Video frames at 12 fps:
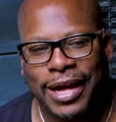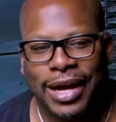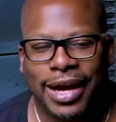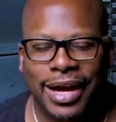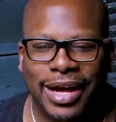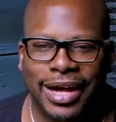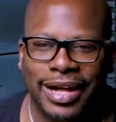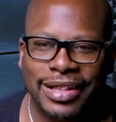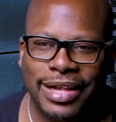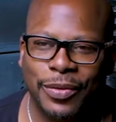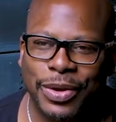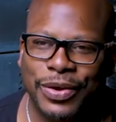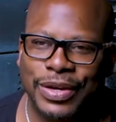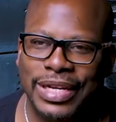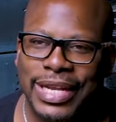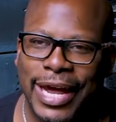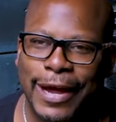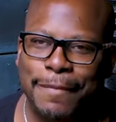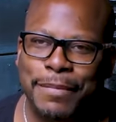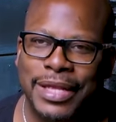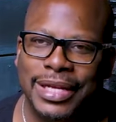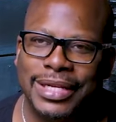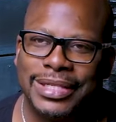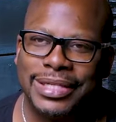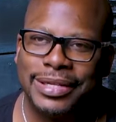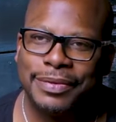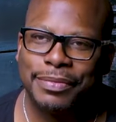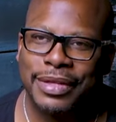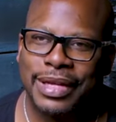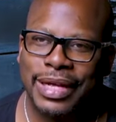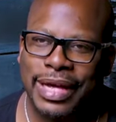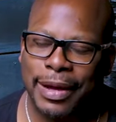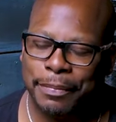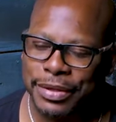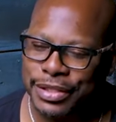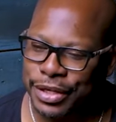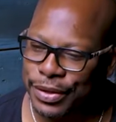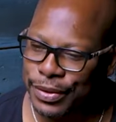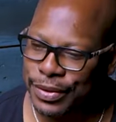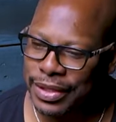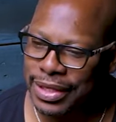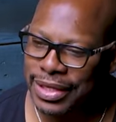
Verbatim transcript: uh, that we're going to name this episode,